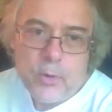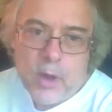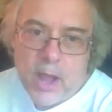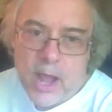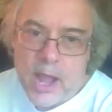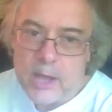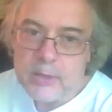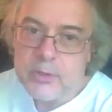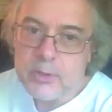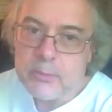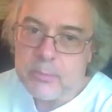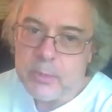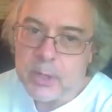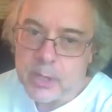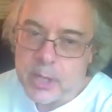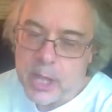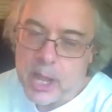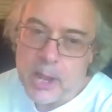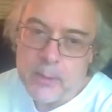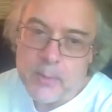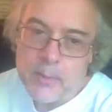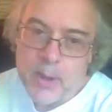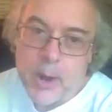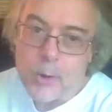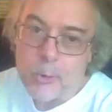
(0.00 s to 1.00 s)
had them that
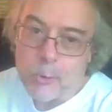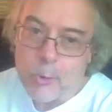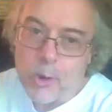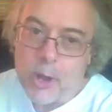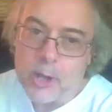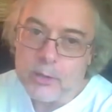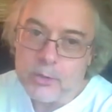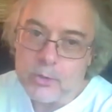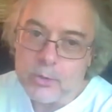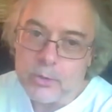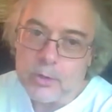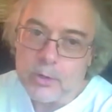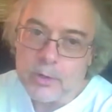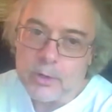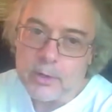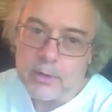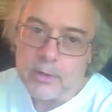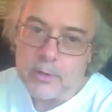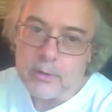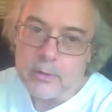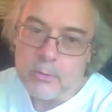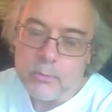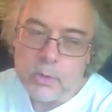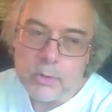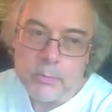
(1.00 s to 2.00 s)
came out right
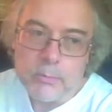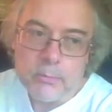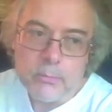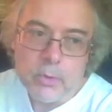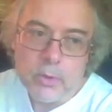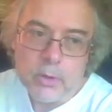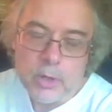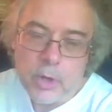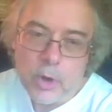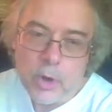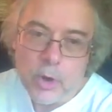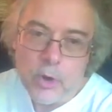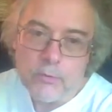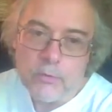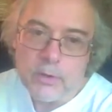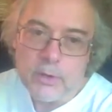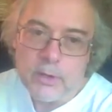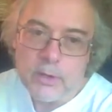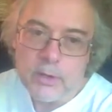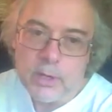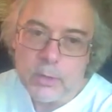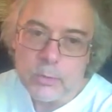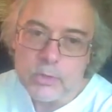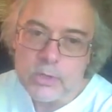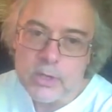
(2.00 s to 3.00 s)
during when, when
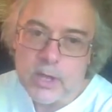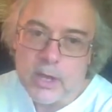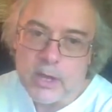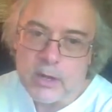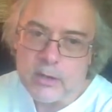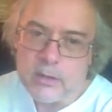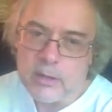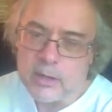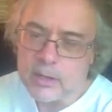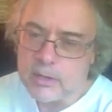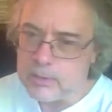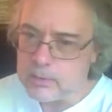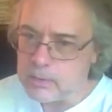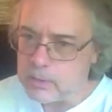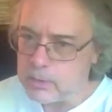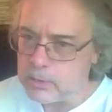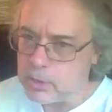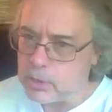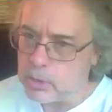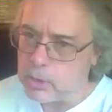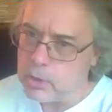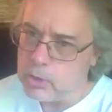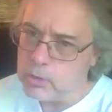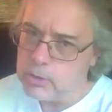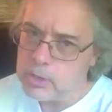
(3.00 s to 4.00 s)
COVID hit, it was kind of like, is
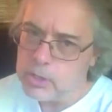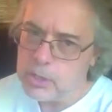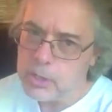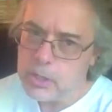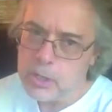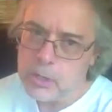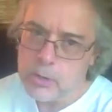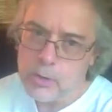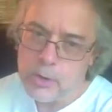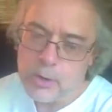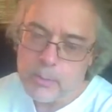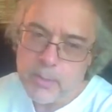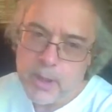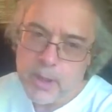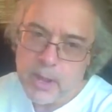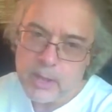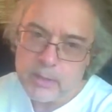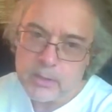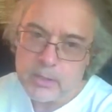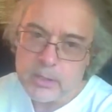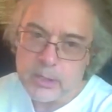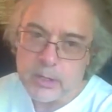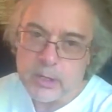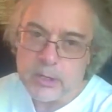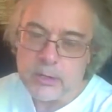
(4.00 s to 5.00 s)
this a good thing or a
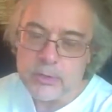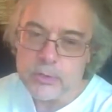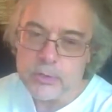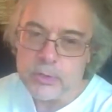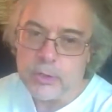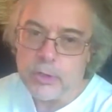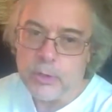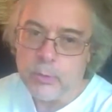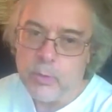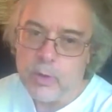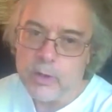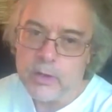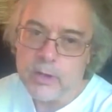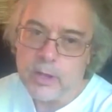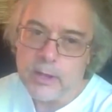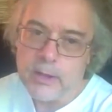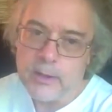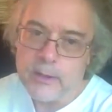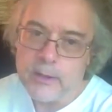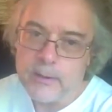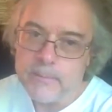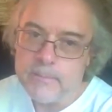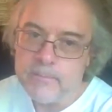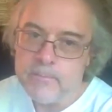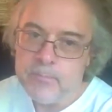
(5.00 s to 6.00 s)
bad thing? Because on the one
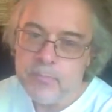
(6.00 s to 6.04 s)
hand,